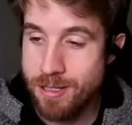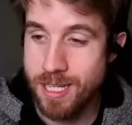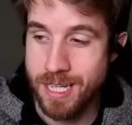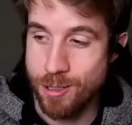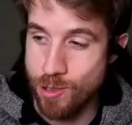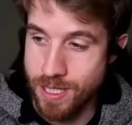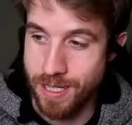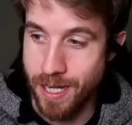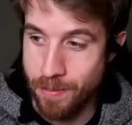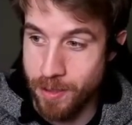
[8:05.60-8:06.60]
an interesting
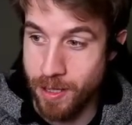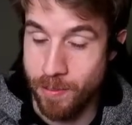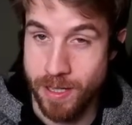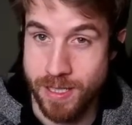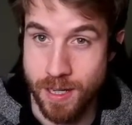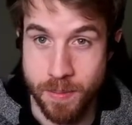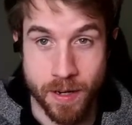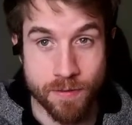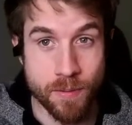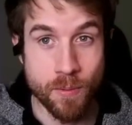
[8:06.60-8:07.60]
combo that I want to talk
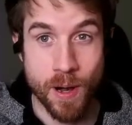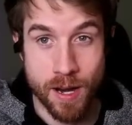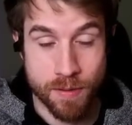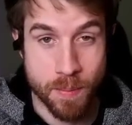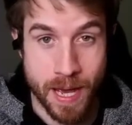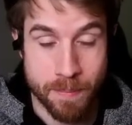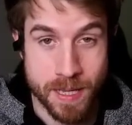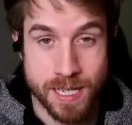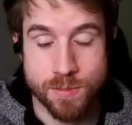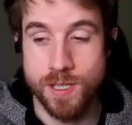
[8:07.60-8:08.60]
about right off the bat,
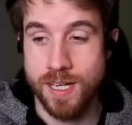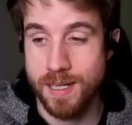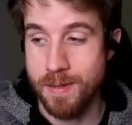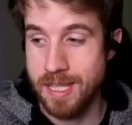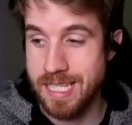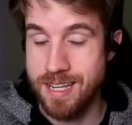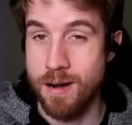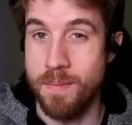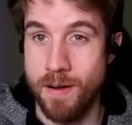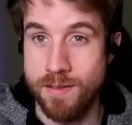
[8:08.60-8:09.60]
because we talked about this in
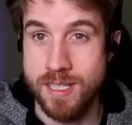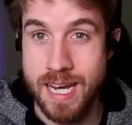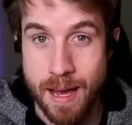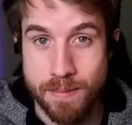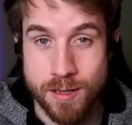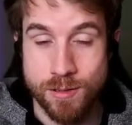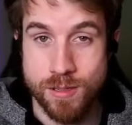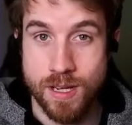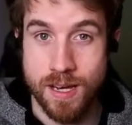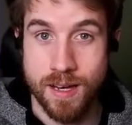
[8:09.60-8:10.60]
our Marvel Snap
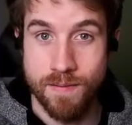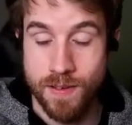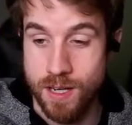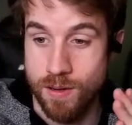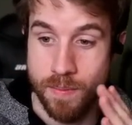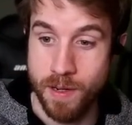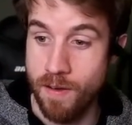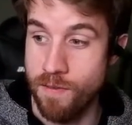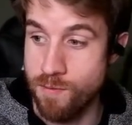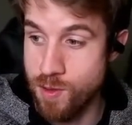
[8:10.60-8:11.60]
news video
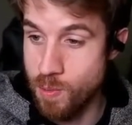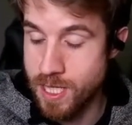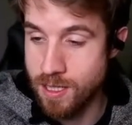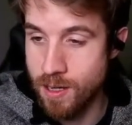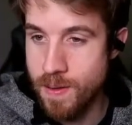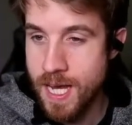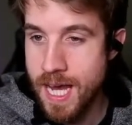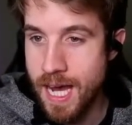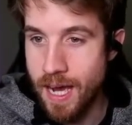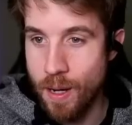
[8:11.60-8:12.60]
a few weeks ago,
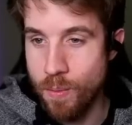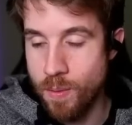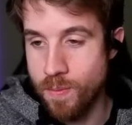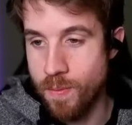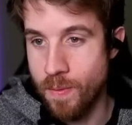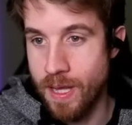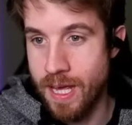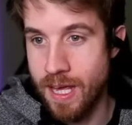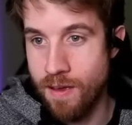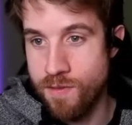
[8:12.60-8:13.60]
where
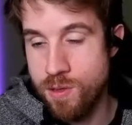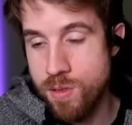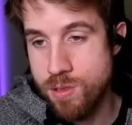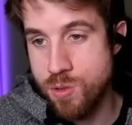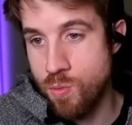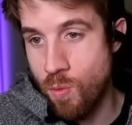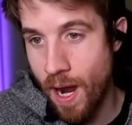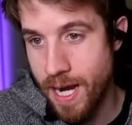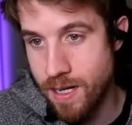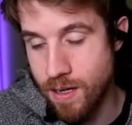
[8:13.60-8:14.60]
if you use
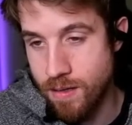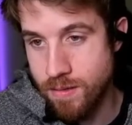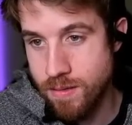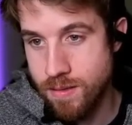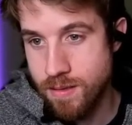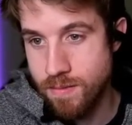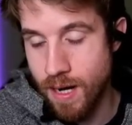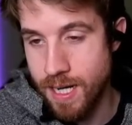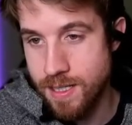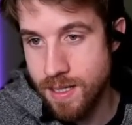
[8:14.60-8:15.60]
Rhino,
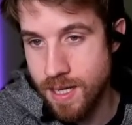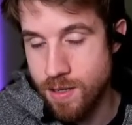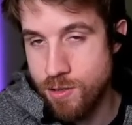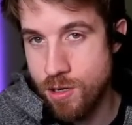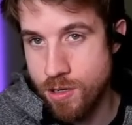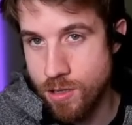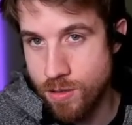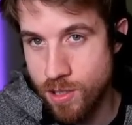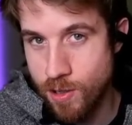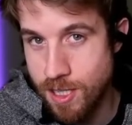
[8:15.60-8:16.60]
right, and you turned our
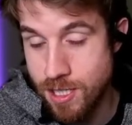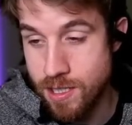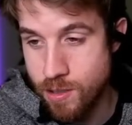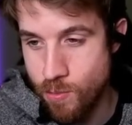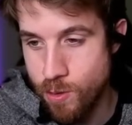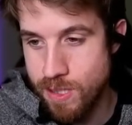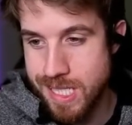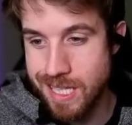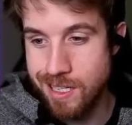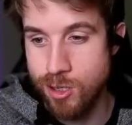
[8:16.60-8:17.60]
location into ruins,
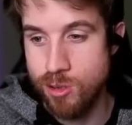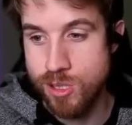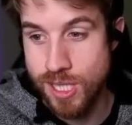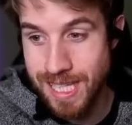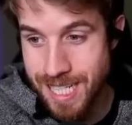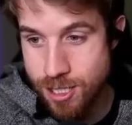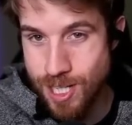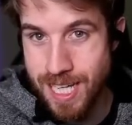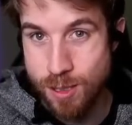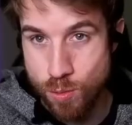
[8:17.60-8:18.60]
and then you use
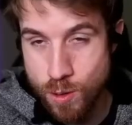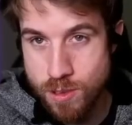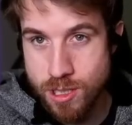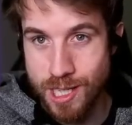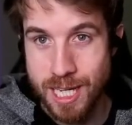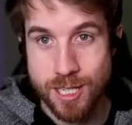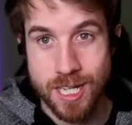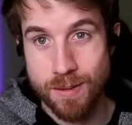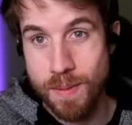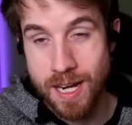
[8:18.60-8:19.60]
Legion at the ruins location,
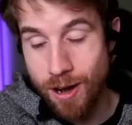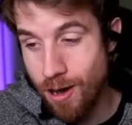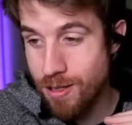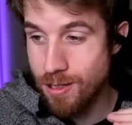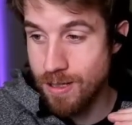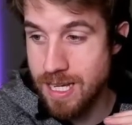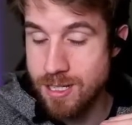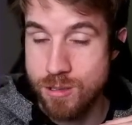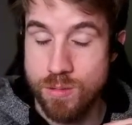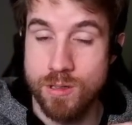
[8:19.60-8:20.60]
and it made all the
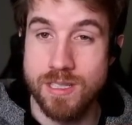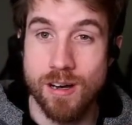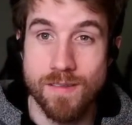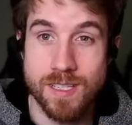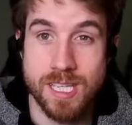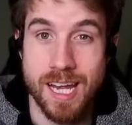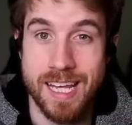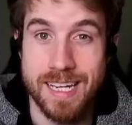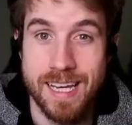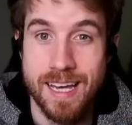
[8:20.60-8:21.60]
locations ruins, all of a
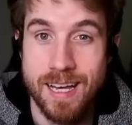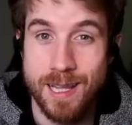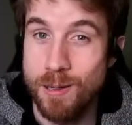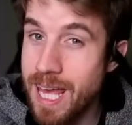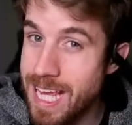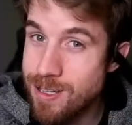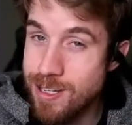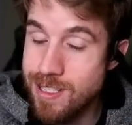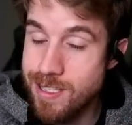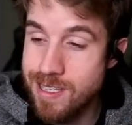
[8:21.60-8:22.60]
sudden,
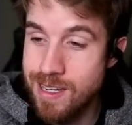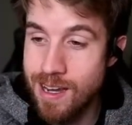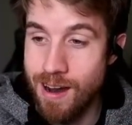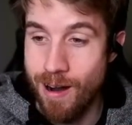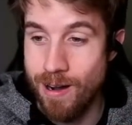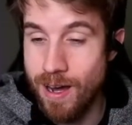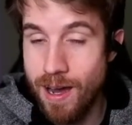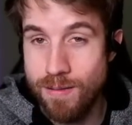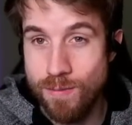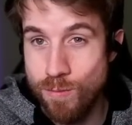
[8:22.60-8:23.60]
locations are
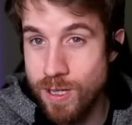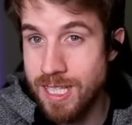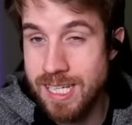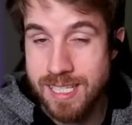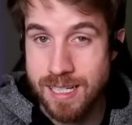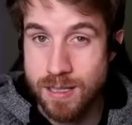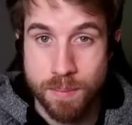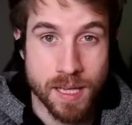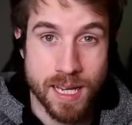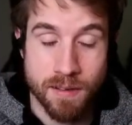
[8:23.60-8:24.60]
not really essentially
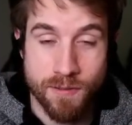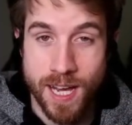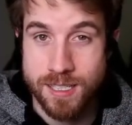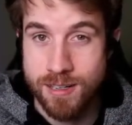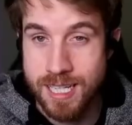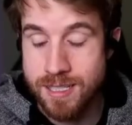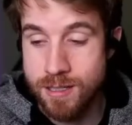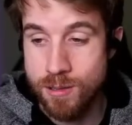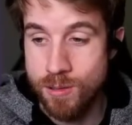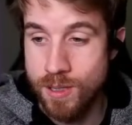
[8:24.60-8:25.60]
playing a factor
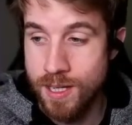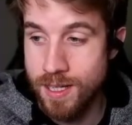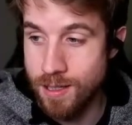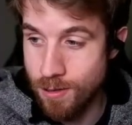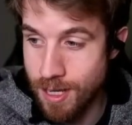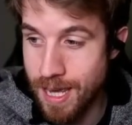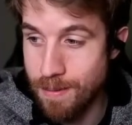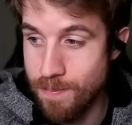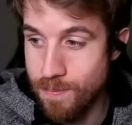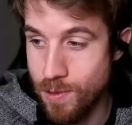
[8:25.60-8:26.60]
into your game,
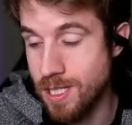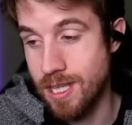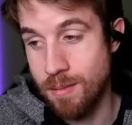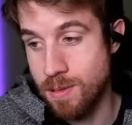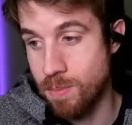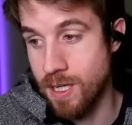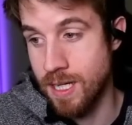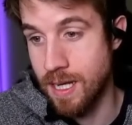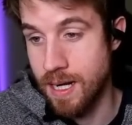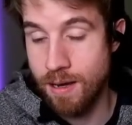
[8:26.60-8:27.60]
which I thought was pretty
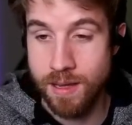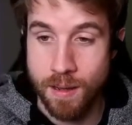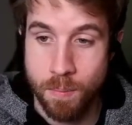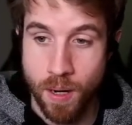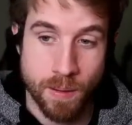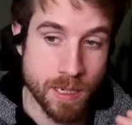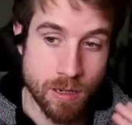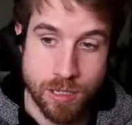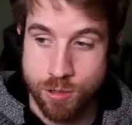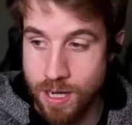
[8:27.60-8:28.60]
neat. Now they probably
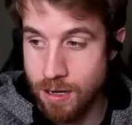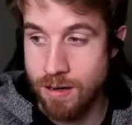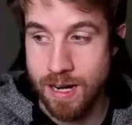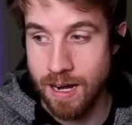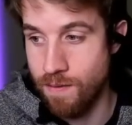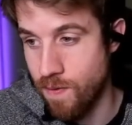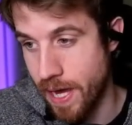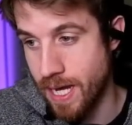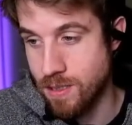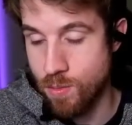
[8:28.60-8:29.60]
already triggered, had
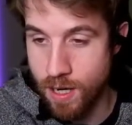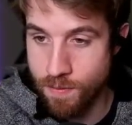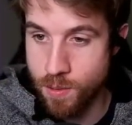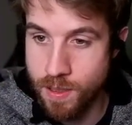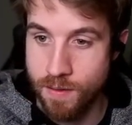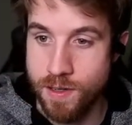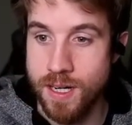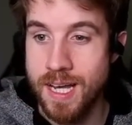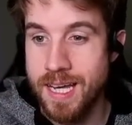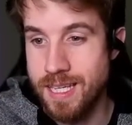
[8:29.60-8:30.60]
effects, whatever.
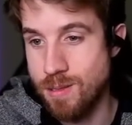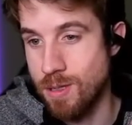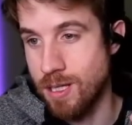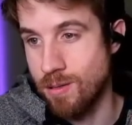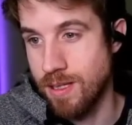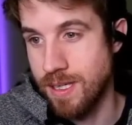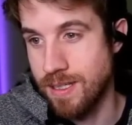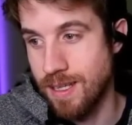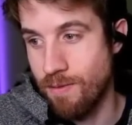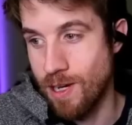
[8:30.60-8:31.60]
This really
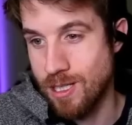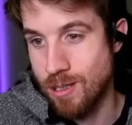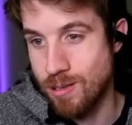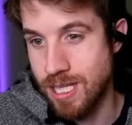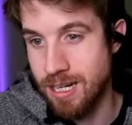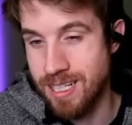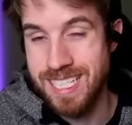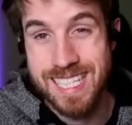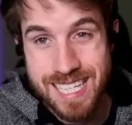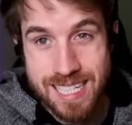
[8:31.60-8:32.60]
only affects those that are
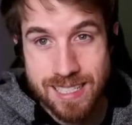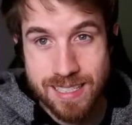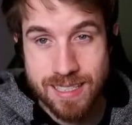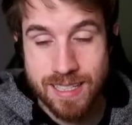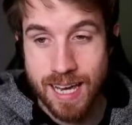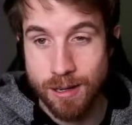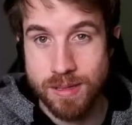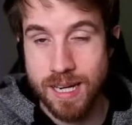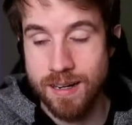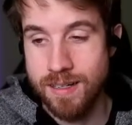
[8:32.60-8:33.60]
consistent
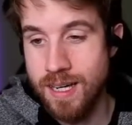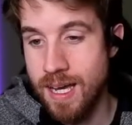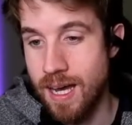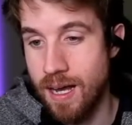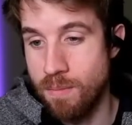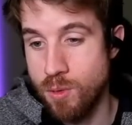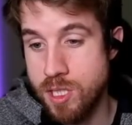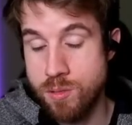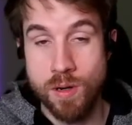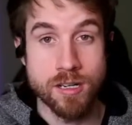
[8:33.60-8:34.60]
out there,
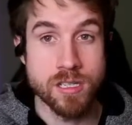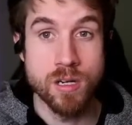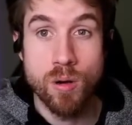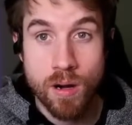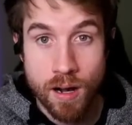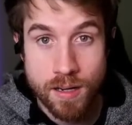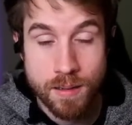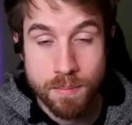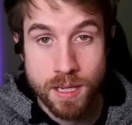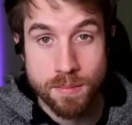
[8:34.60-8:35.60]
which is where Snow Guard
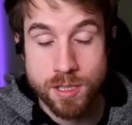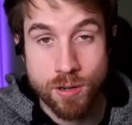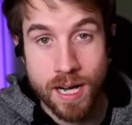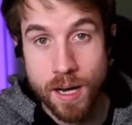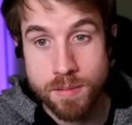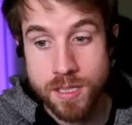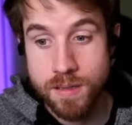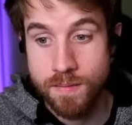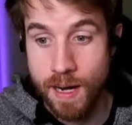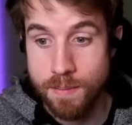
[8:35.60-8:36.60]
becomes a great option,
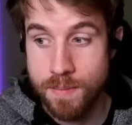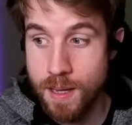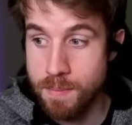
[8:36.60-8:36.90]
right?